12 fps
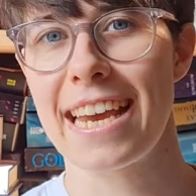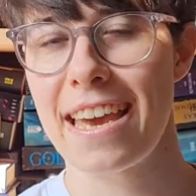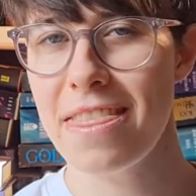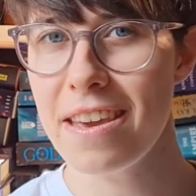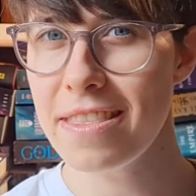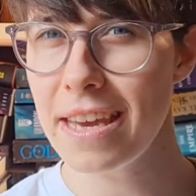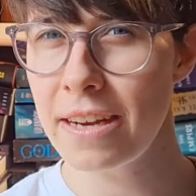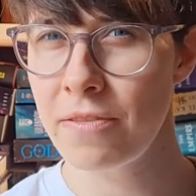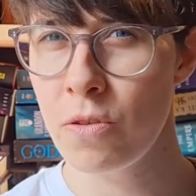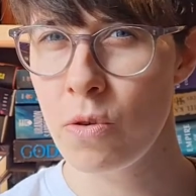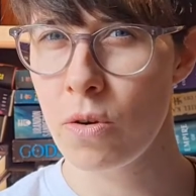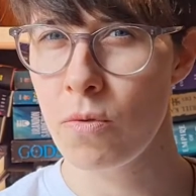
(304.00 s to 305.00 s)
I think they had a
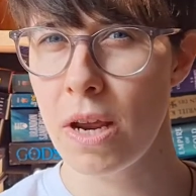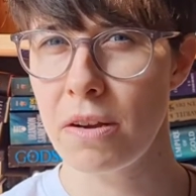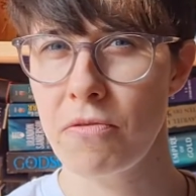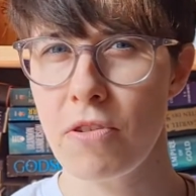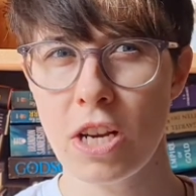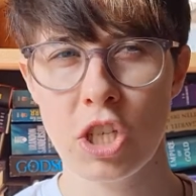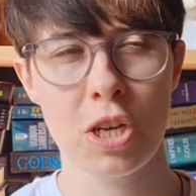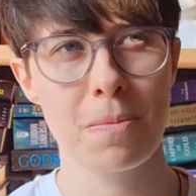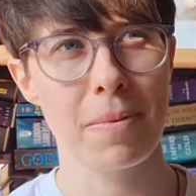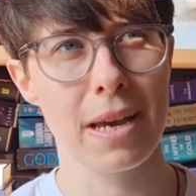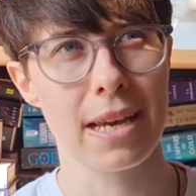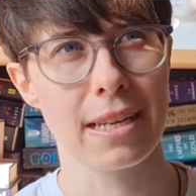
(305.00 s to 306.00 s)
very great
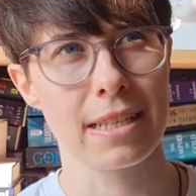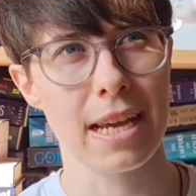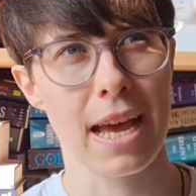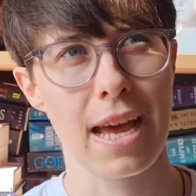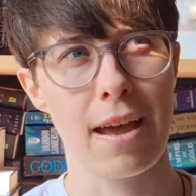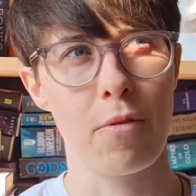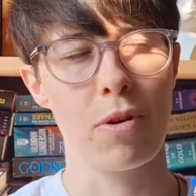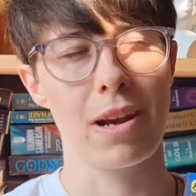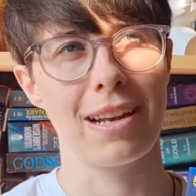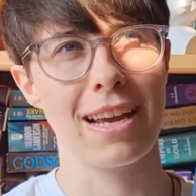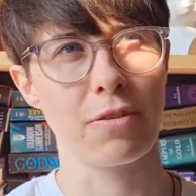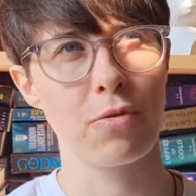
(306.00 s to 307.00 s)
friendship, and I
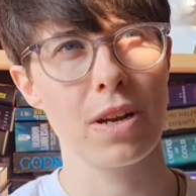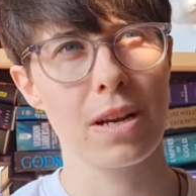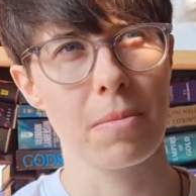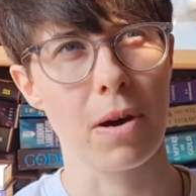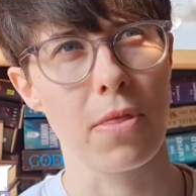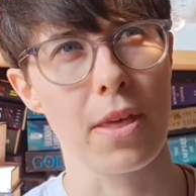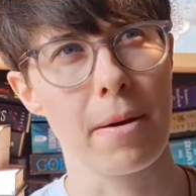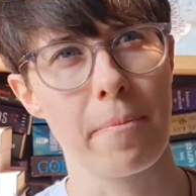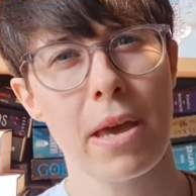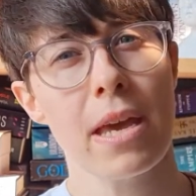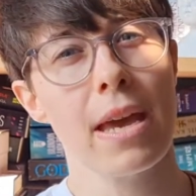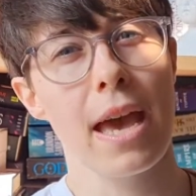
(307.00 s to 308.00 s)
really like reading about them.
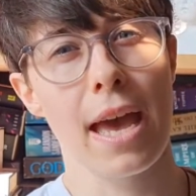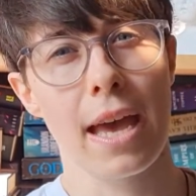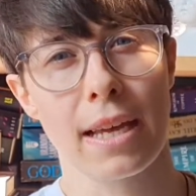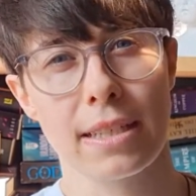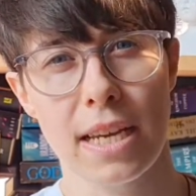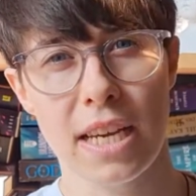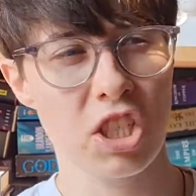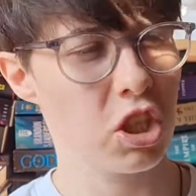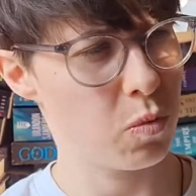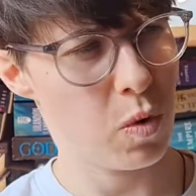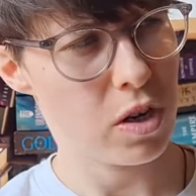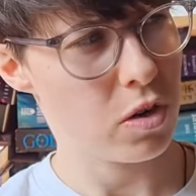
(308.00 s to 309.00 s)
And I
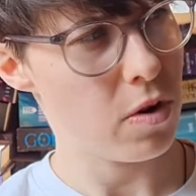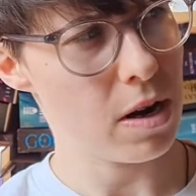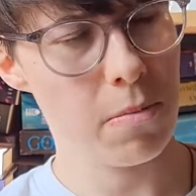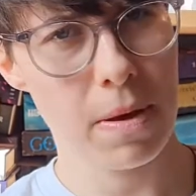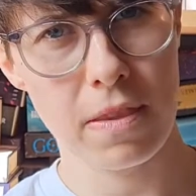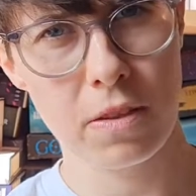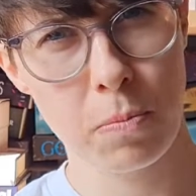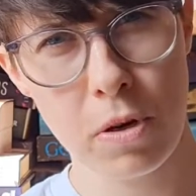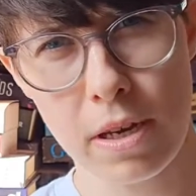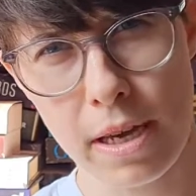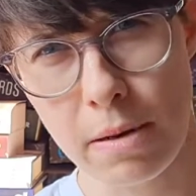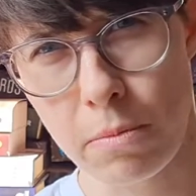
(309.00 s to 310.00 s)
just want to recommend this book
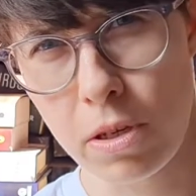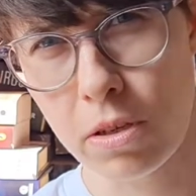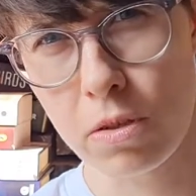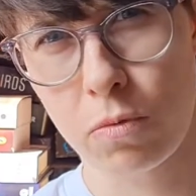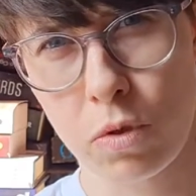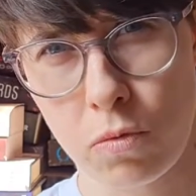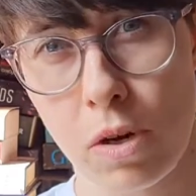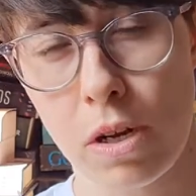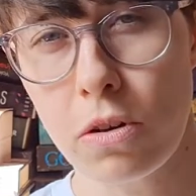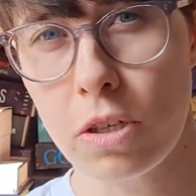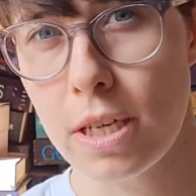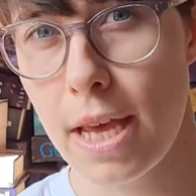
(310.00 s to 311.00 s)
again because it was really
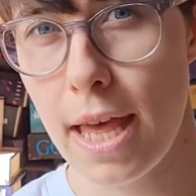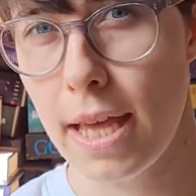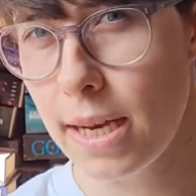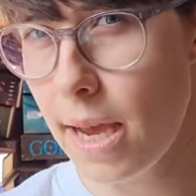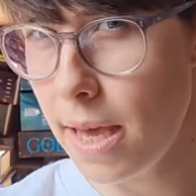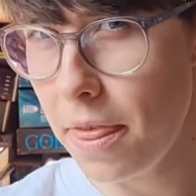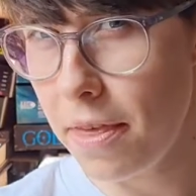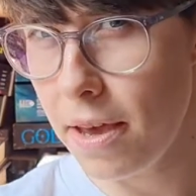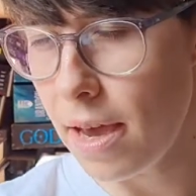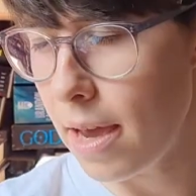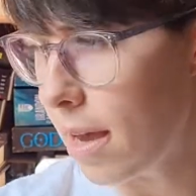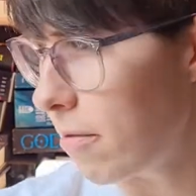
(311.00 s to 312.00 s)
good. And I
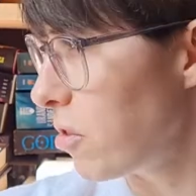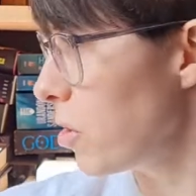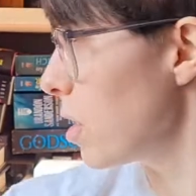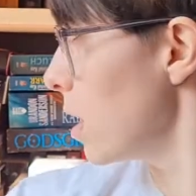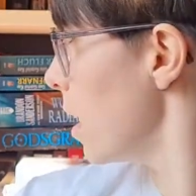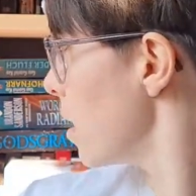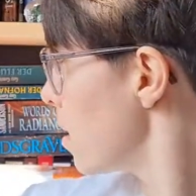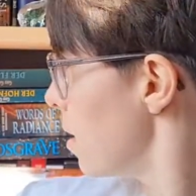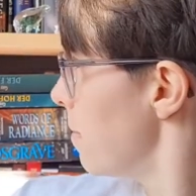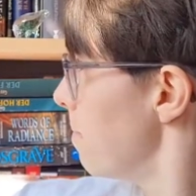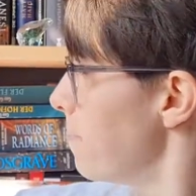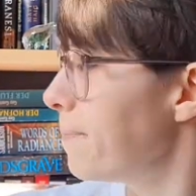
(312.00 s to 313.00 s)
think I have to start
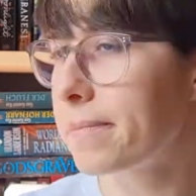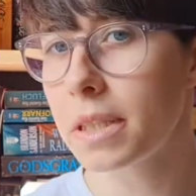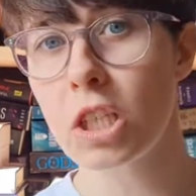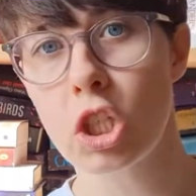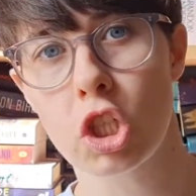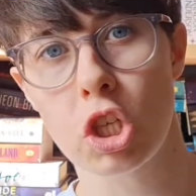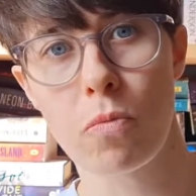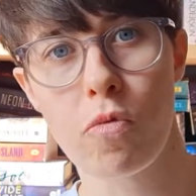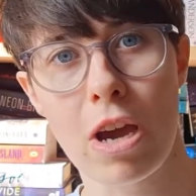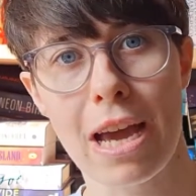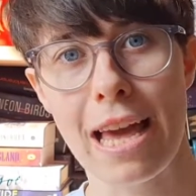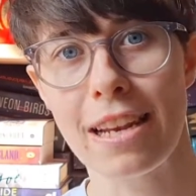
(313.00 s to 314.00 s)

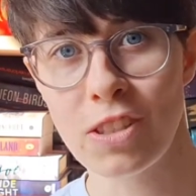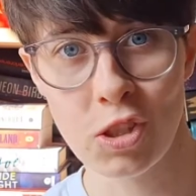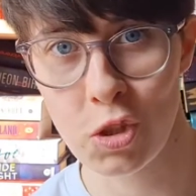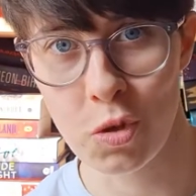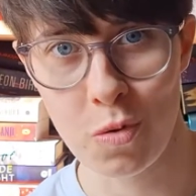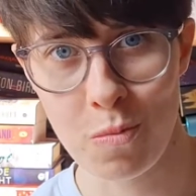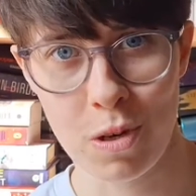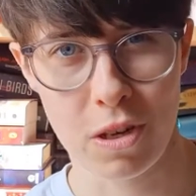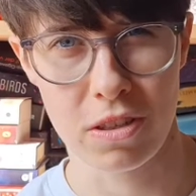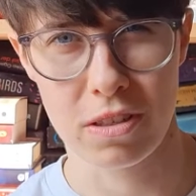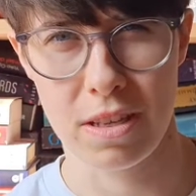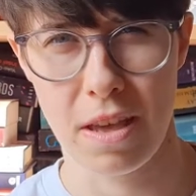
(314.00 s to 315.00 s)
Shipwreck Island soon
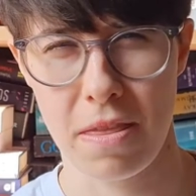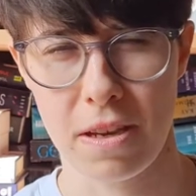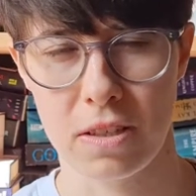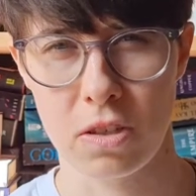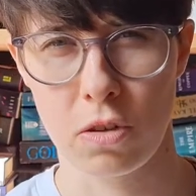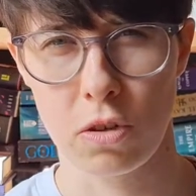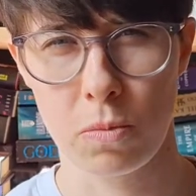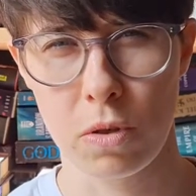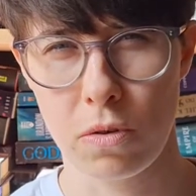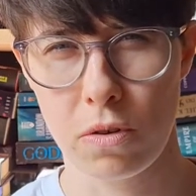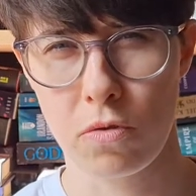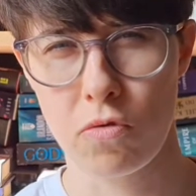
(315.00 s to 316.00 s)
because I think it's going to be
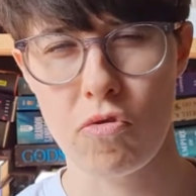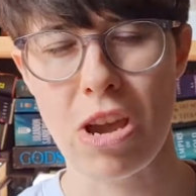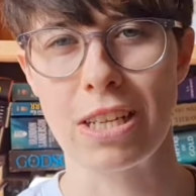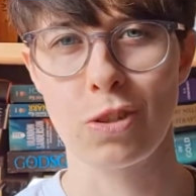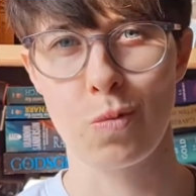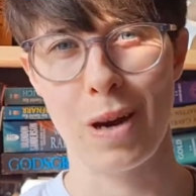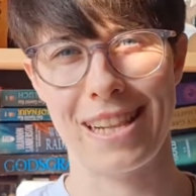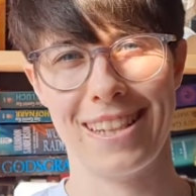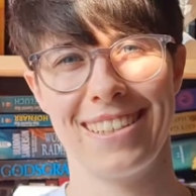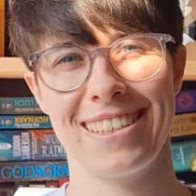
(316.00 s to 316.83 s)
great as well.